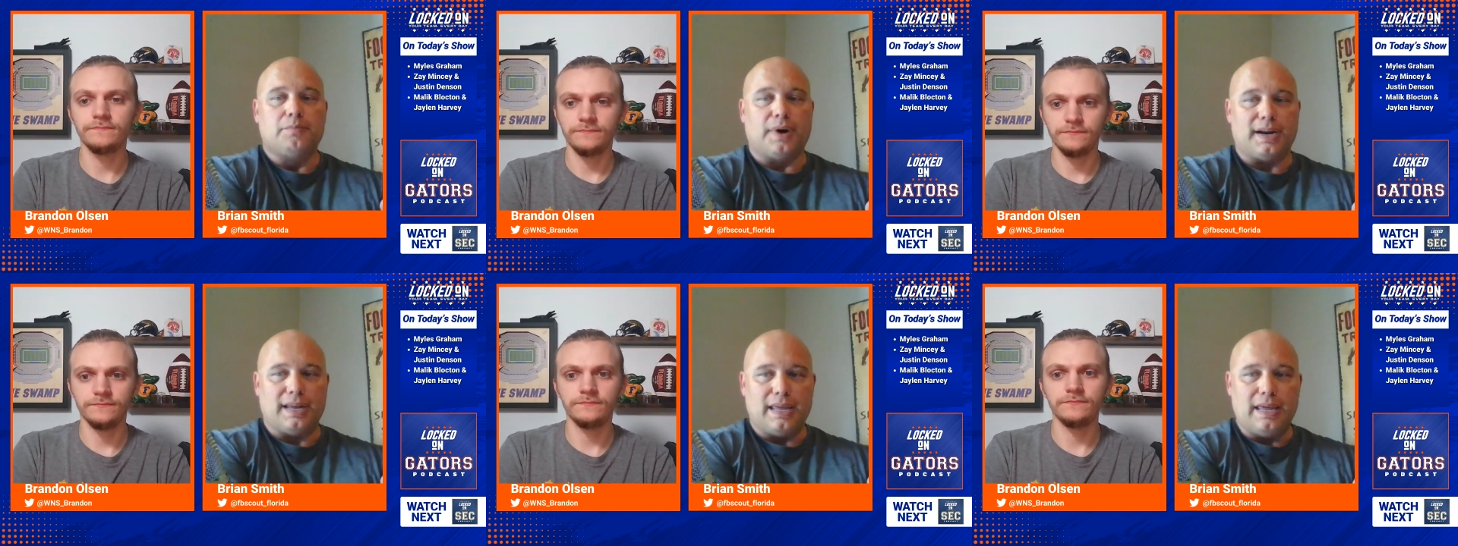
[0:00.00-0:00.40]

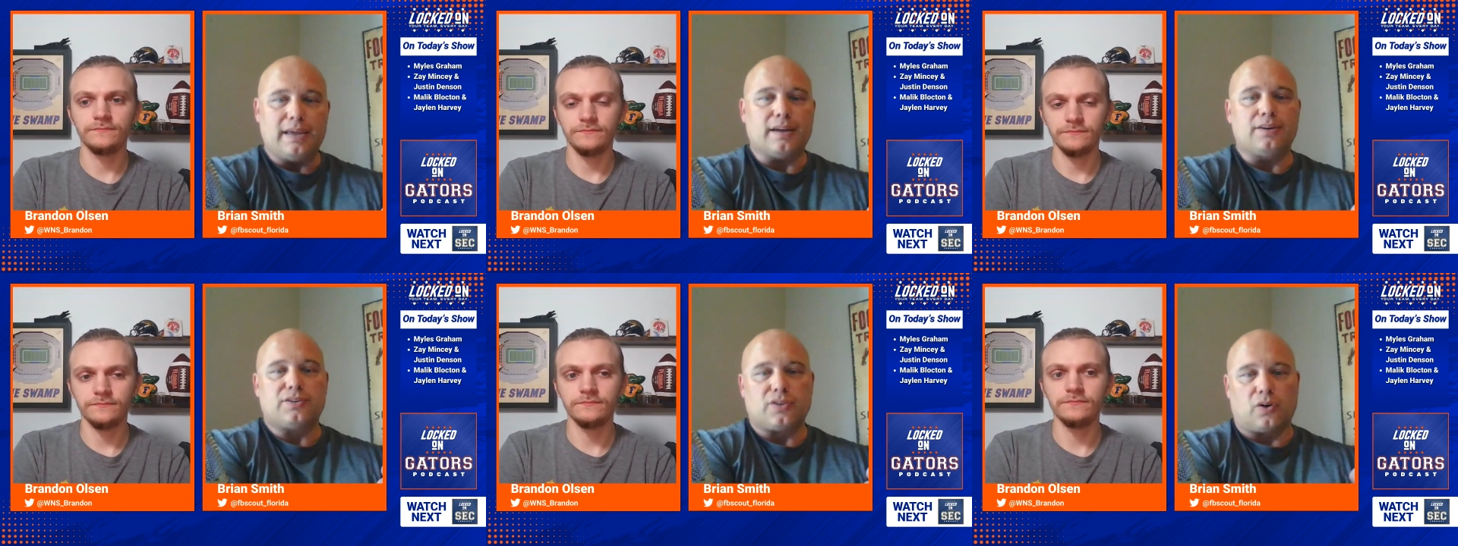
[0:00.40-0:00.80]
Speaker 1: but he
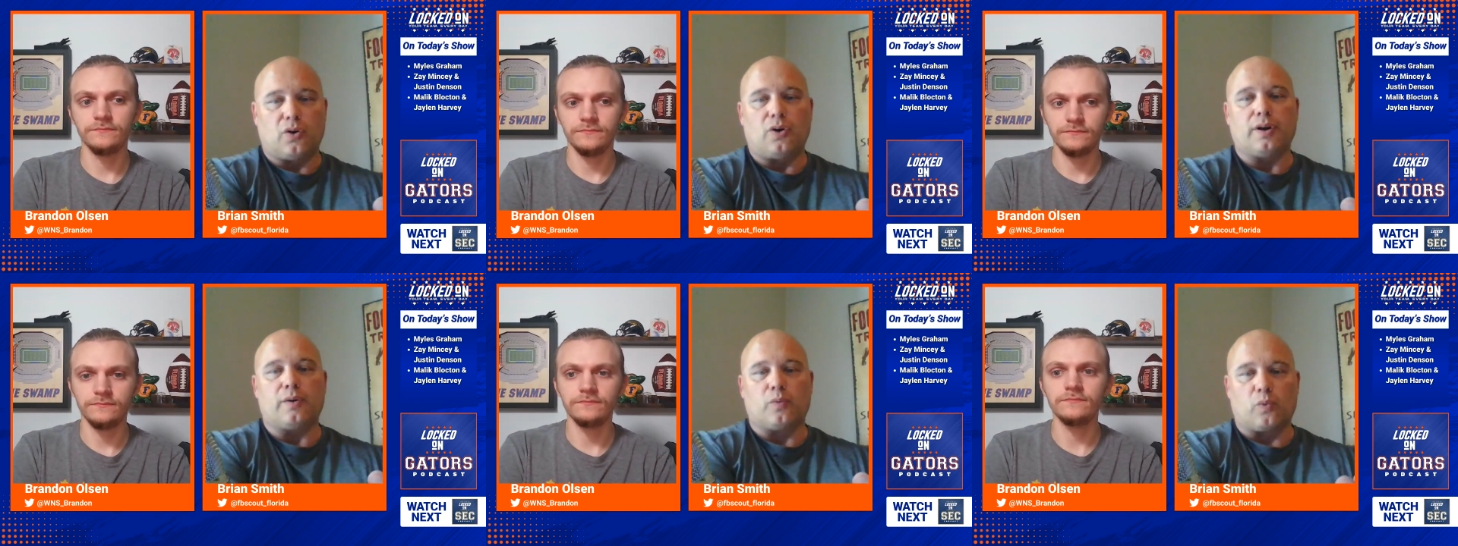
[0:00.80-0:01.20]
can
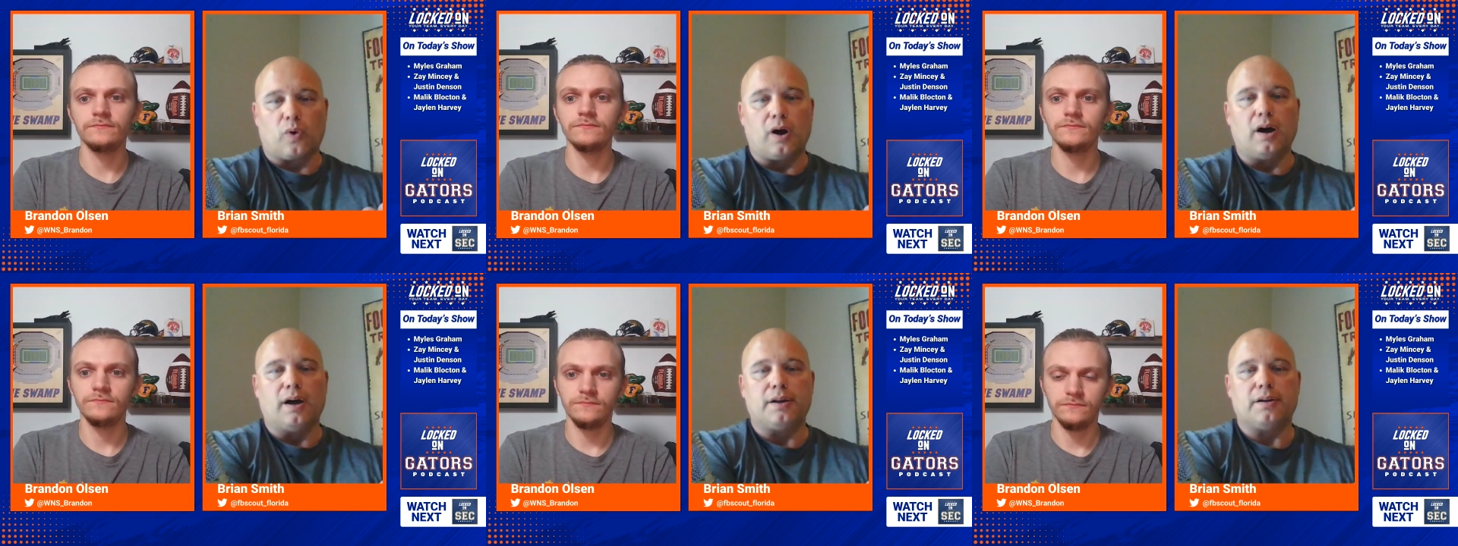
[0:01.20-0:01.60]
turn and
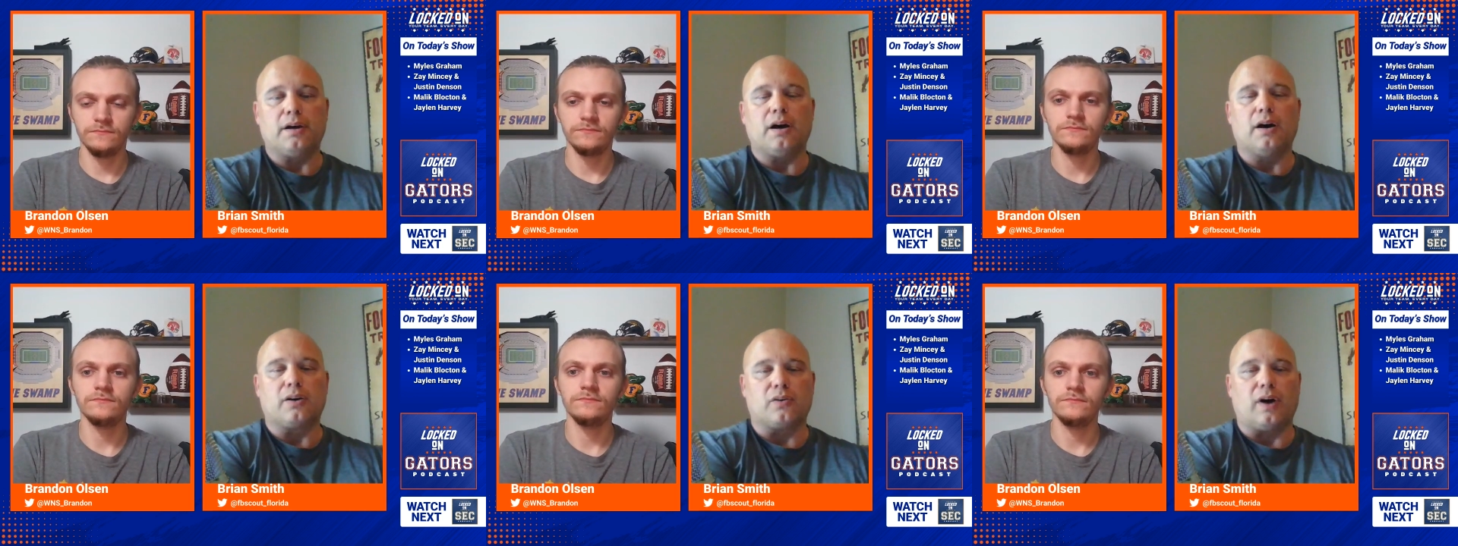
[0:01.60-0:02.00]

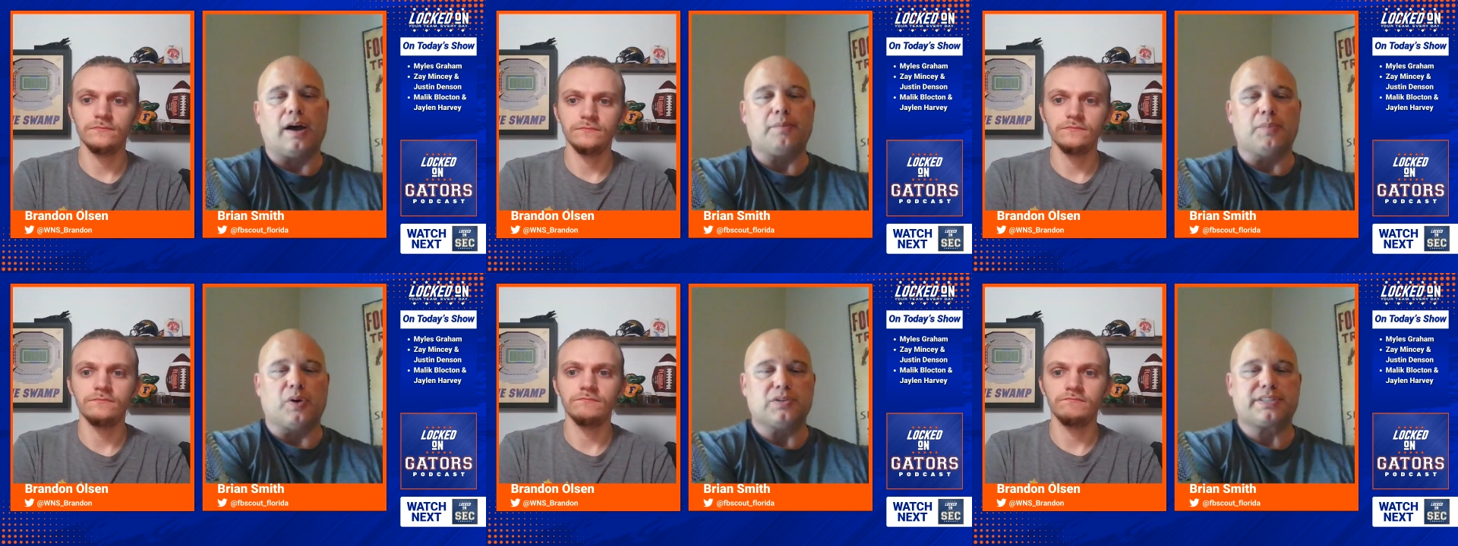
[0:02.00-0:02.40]
run,
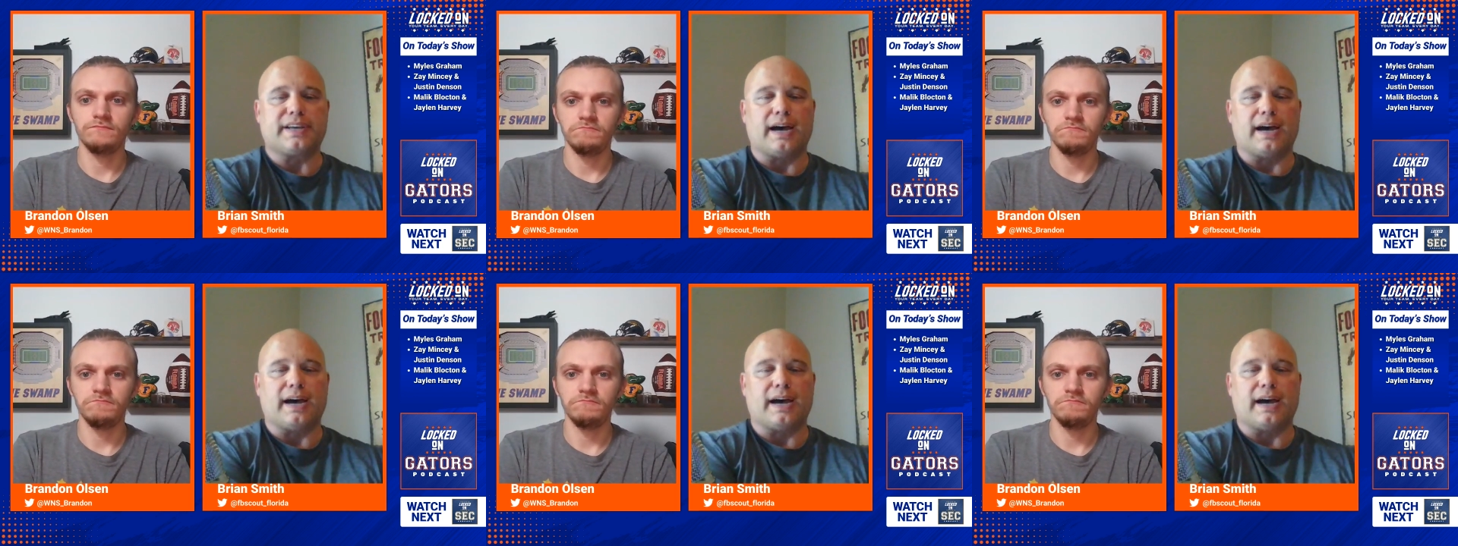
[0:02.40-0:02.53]
unlike most